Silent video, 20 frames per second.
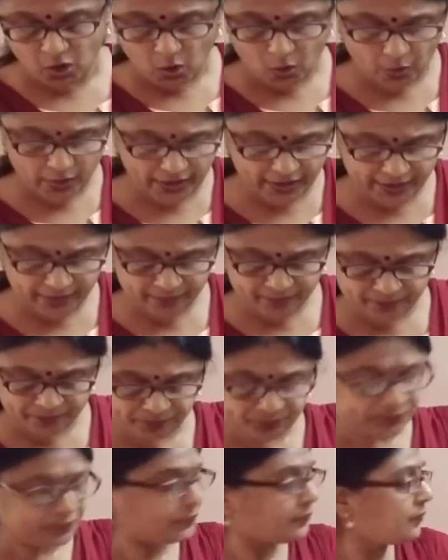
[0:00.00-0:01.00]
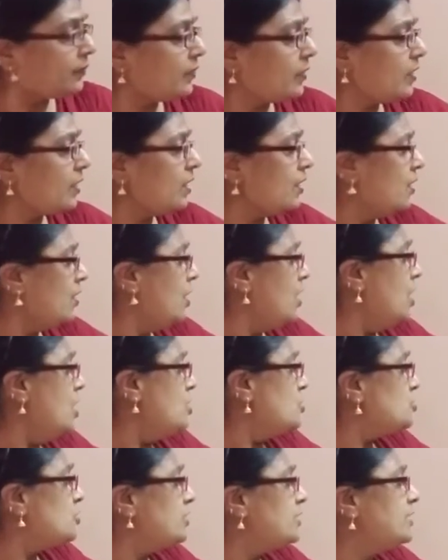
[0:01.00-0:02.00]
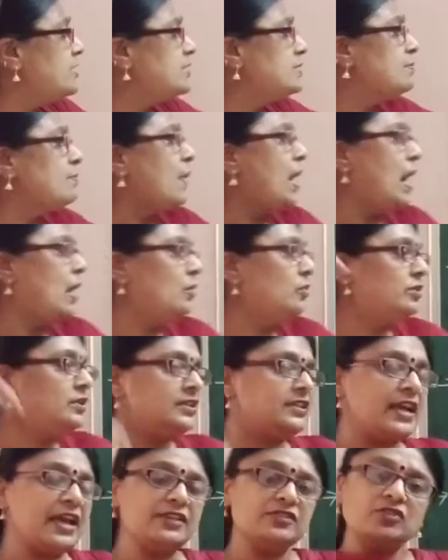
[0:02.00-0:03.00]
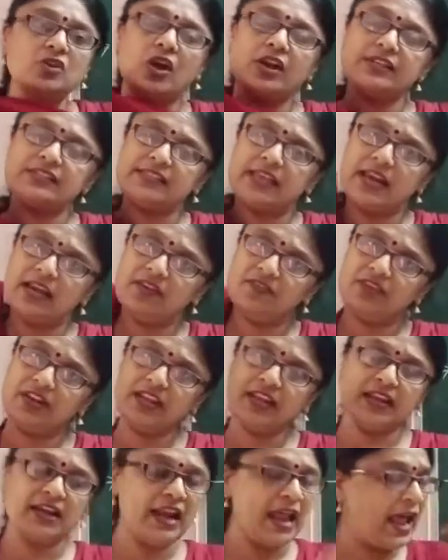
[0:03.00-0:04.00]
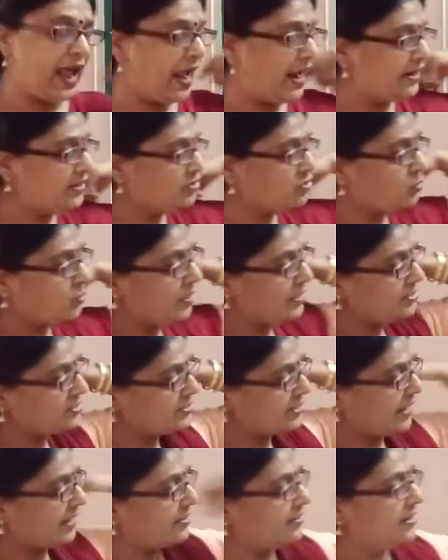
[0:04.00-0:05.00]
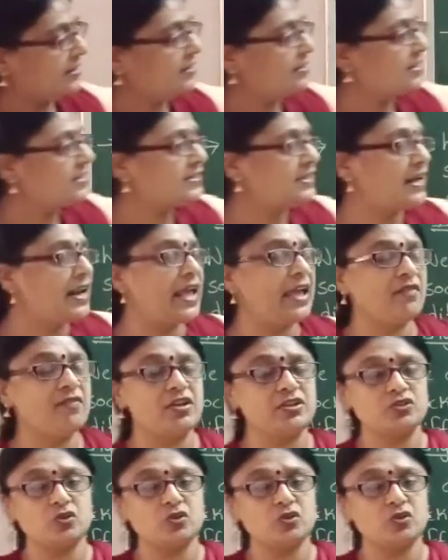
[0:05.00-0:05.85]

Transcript: Okay? So this mouth, it has got salivary glands which secrete the saliva.